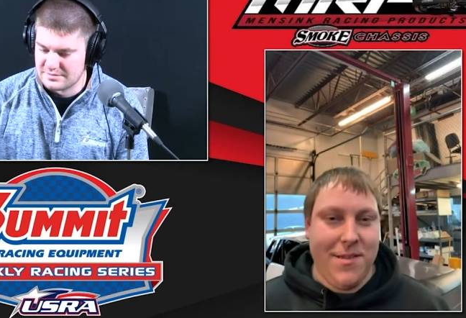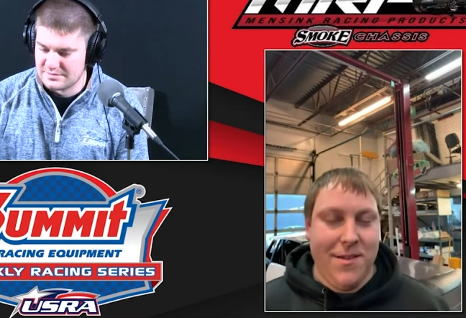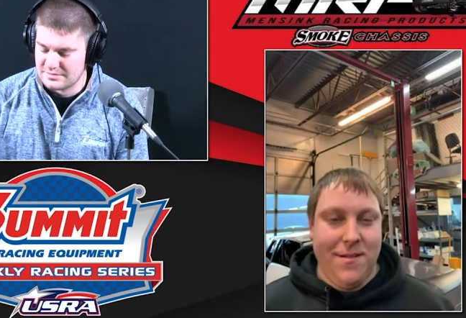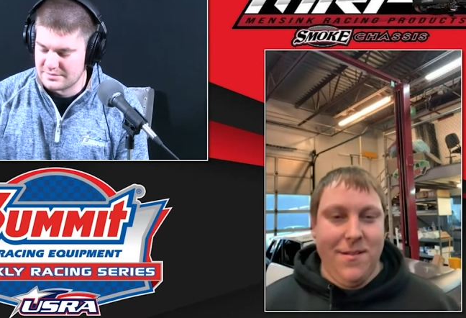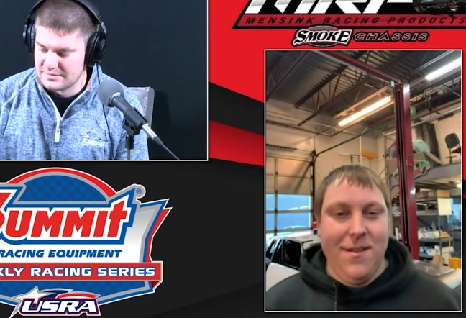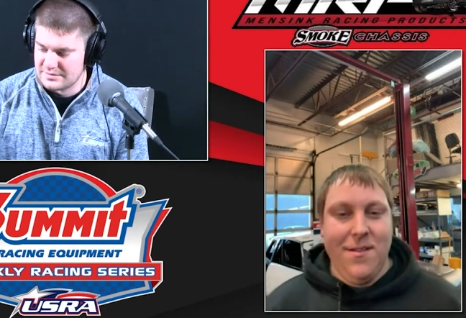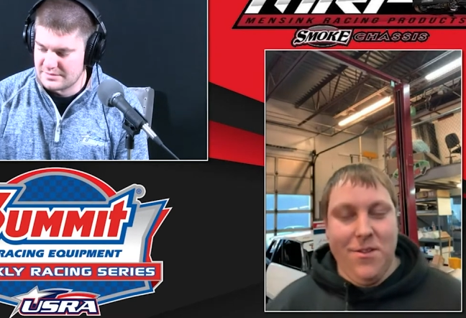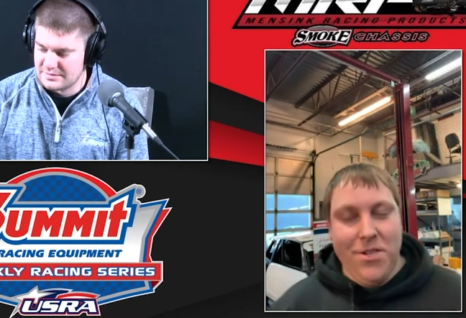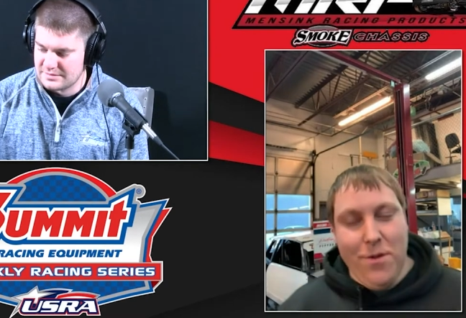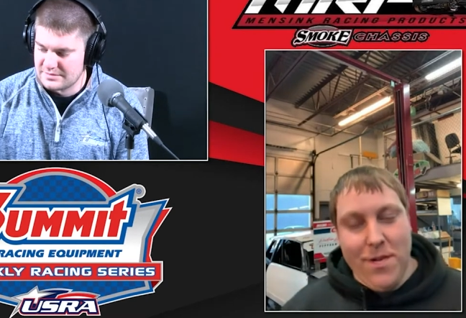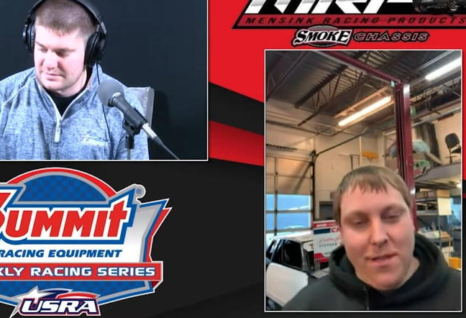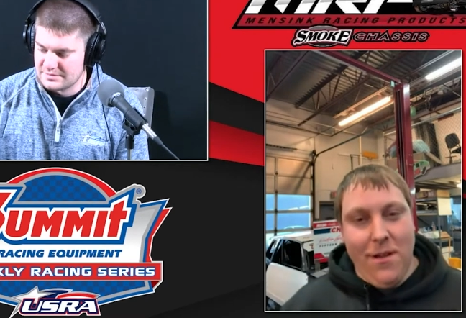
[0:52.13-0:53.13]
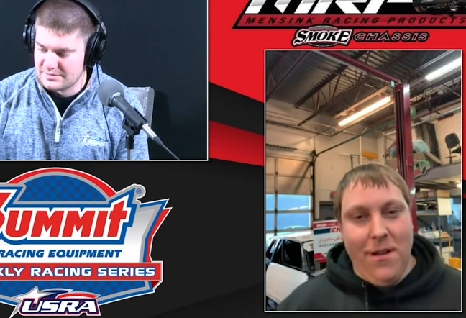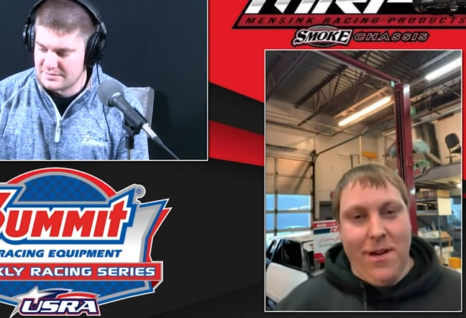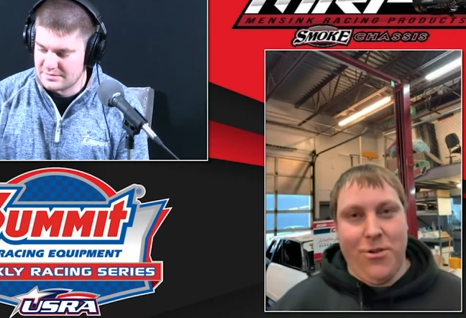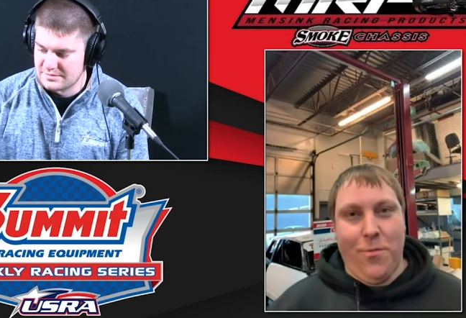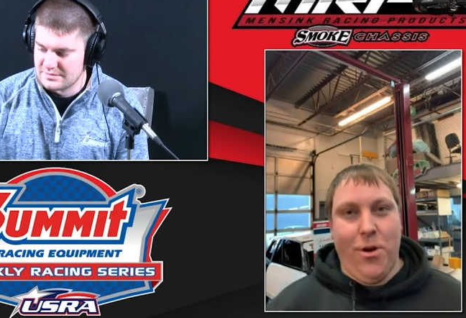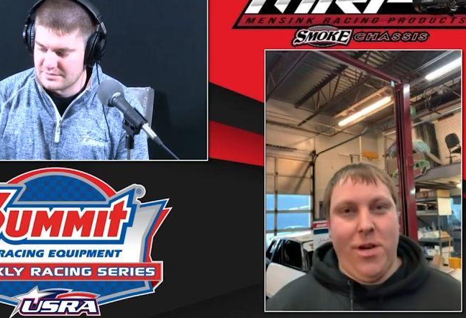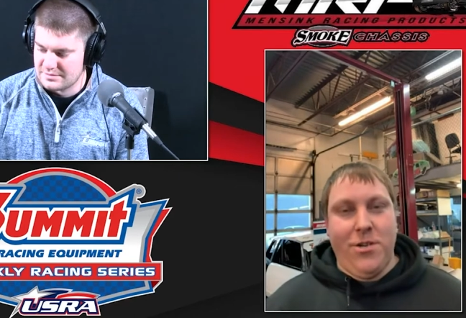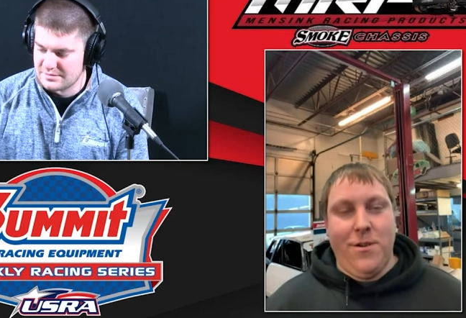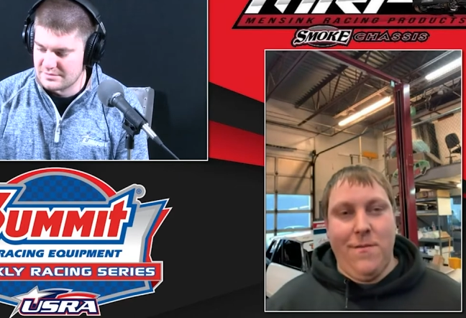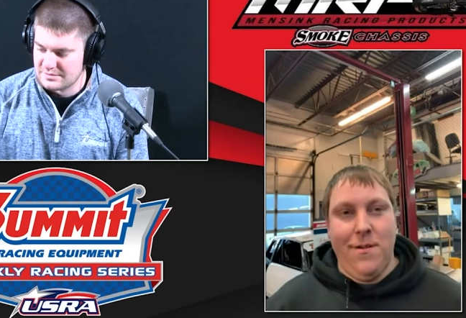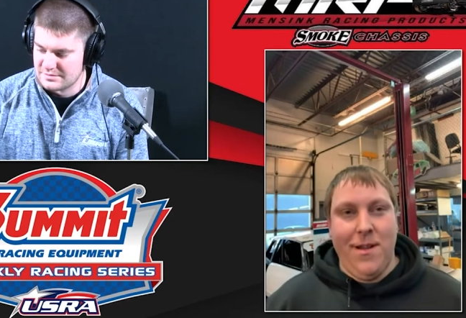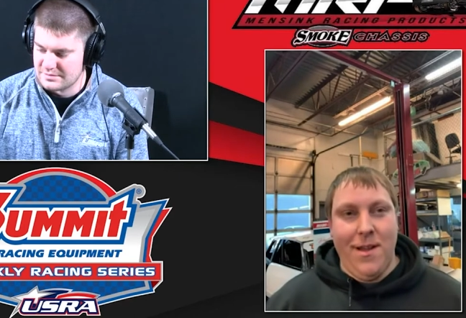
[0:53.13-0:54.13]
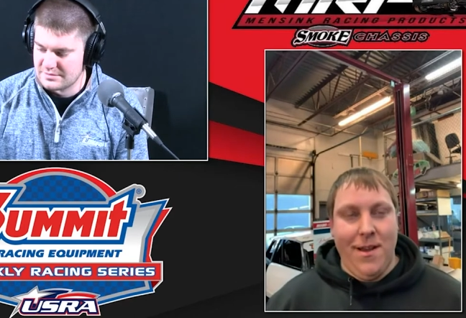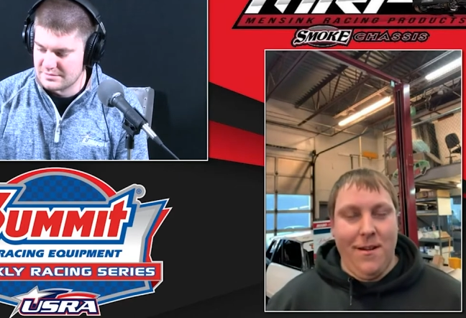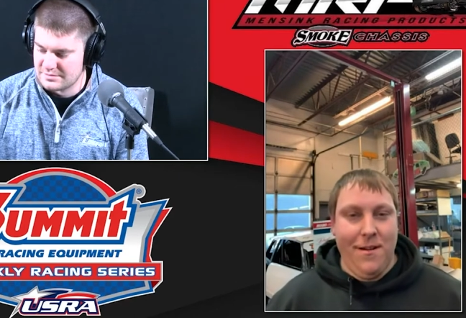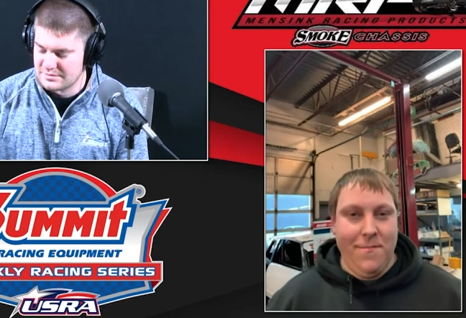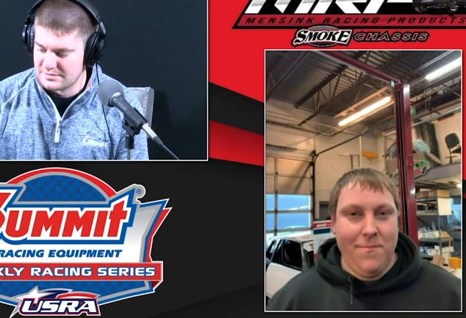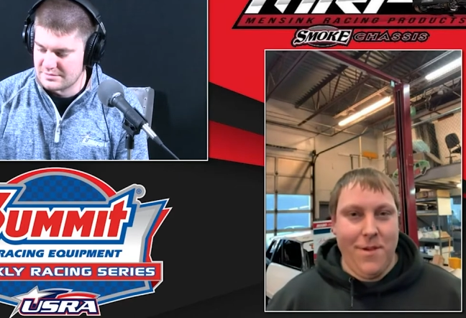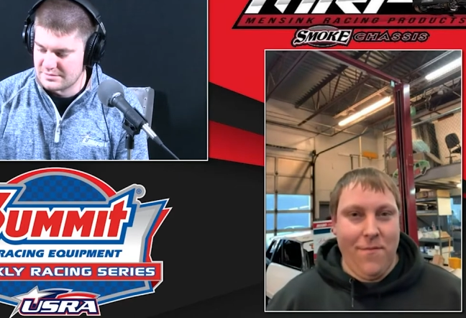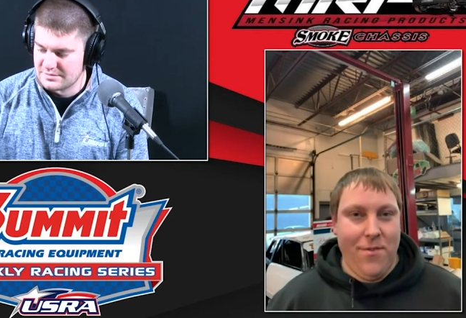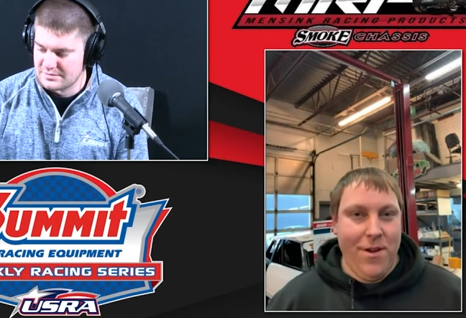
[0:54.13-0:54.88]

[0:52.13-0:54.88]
Speaker 1: So there's always a little extra pressure every night or every